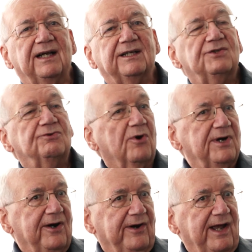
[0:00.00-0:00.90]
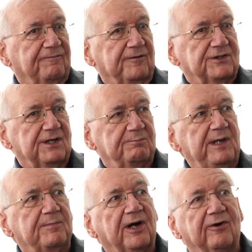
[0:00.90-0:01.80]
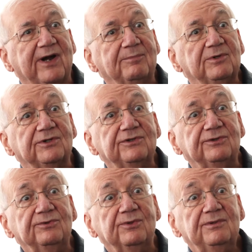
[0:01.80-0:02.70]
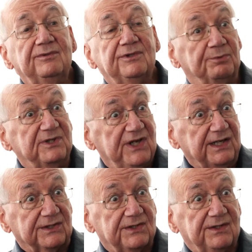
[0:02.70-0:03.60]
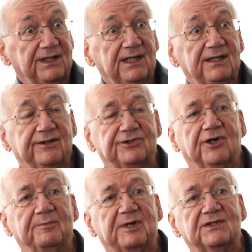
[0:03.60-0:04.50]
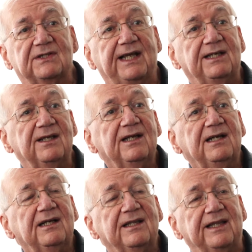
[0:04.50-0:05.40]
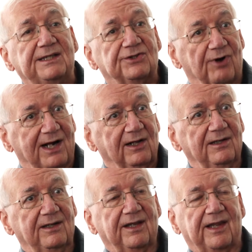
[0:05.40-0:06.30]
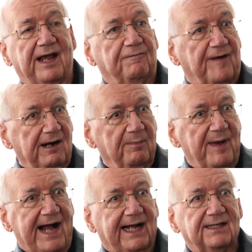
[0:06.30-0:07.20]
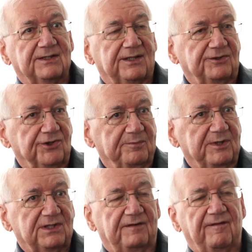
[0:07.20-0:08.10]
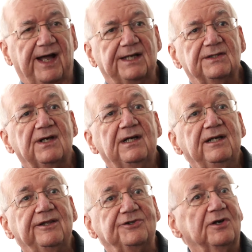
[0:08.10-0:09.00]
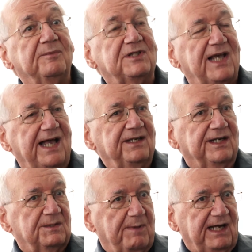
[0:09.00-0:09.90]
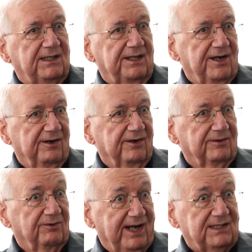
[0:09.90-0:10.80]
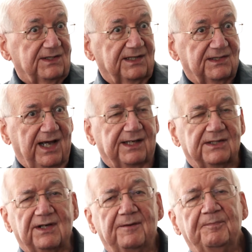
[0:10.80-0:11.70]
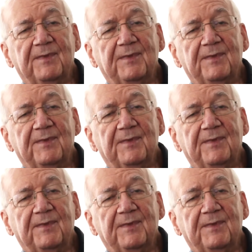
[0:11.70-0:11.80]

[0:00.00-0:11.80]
extraordinary efforts that people are able to resist the Germans. They struggle, they fire back as the Germans advance. The Germans hadn't expected their great success.